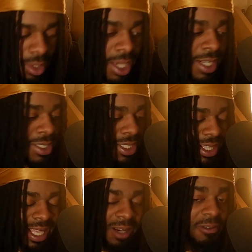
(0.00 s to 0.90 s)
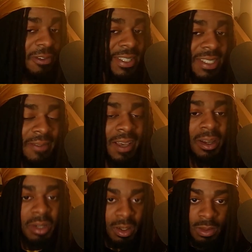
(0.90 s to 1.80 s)
and there's just a lot of free stuff
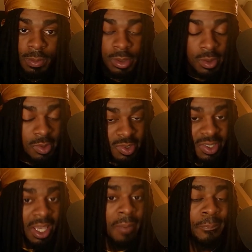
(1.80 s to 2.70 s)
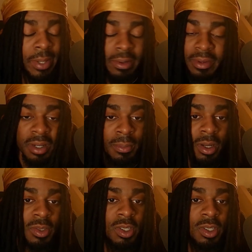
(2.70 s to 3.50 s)
out there for producers, period, bro.